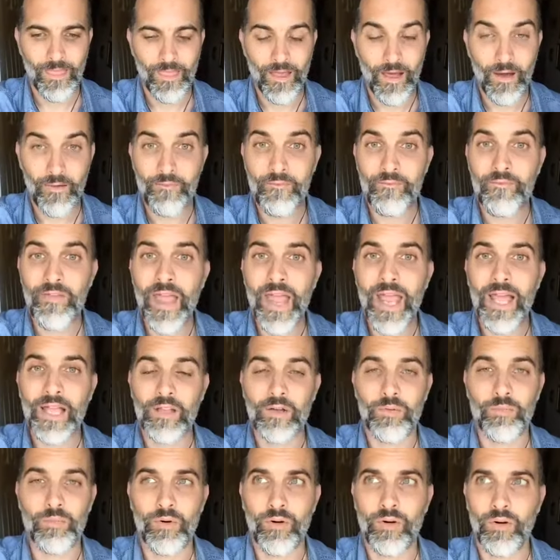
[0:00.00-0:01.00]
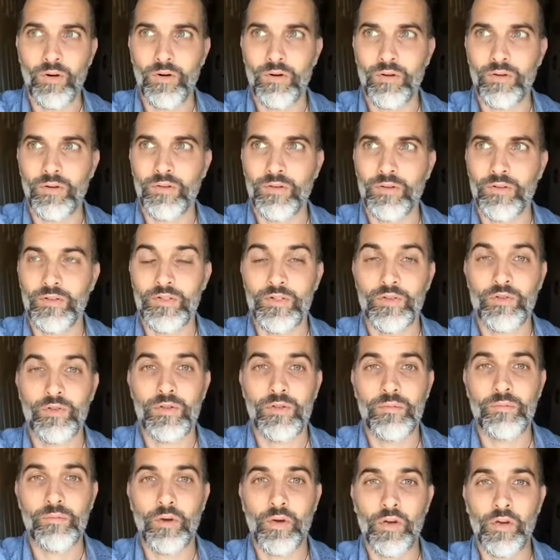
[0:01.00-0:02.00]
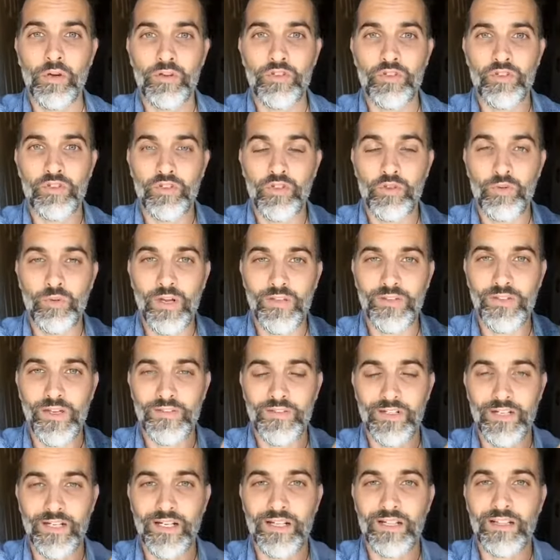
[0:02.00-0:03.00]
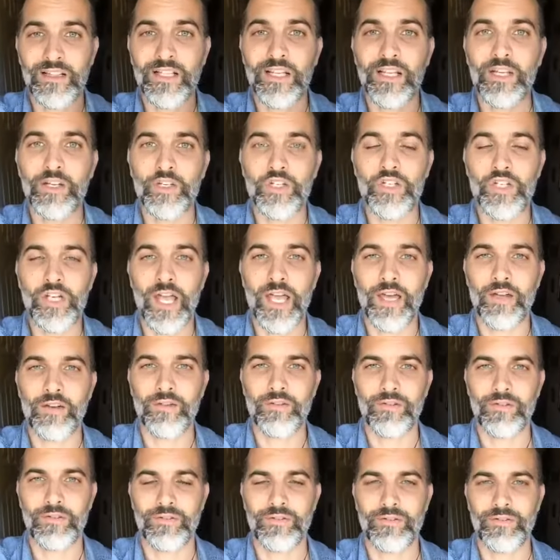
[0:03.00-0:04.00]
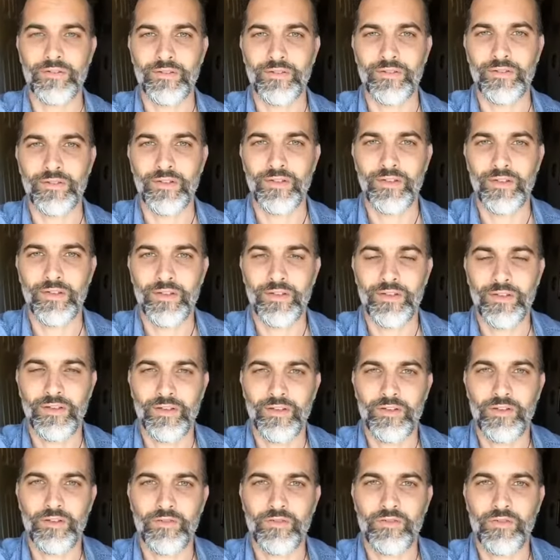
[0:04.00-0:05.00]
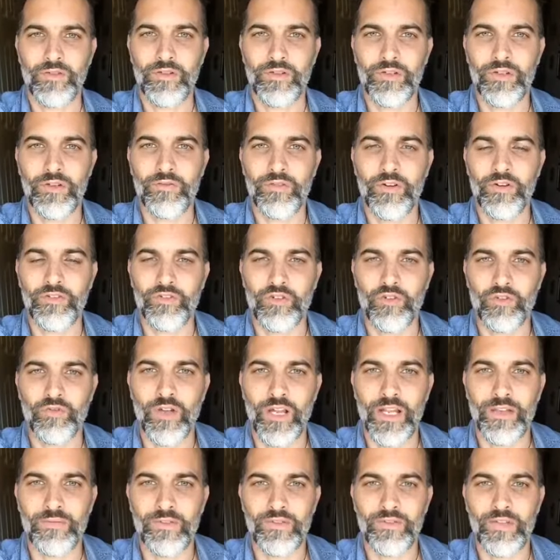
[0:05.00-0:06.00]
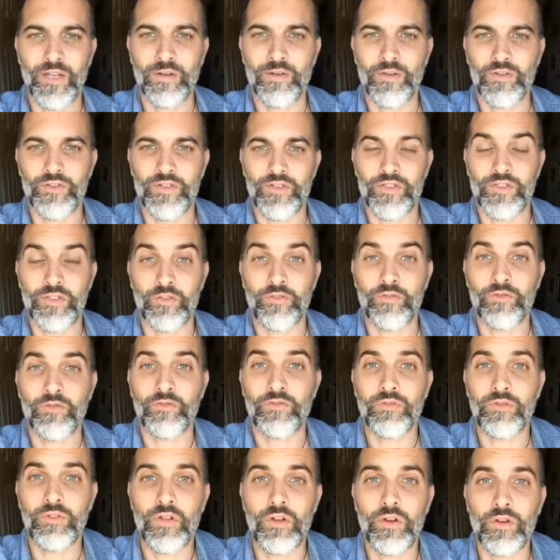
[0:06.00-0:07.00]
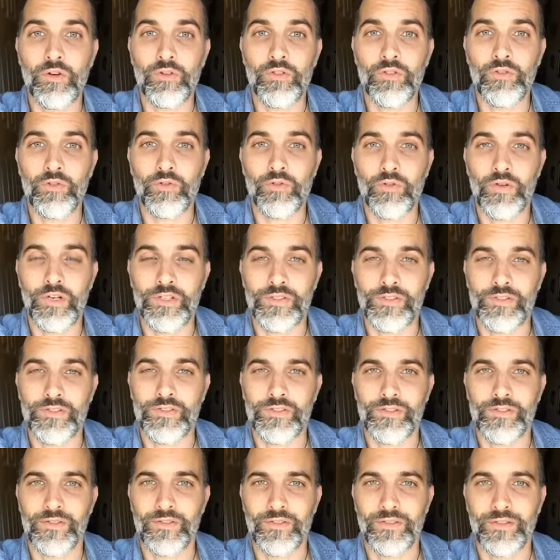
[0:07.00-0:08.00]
available to emerge through us as a clear channel for the universal creative intelligence to flow through us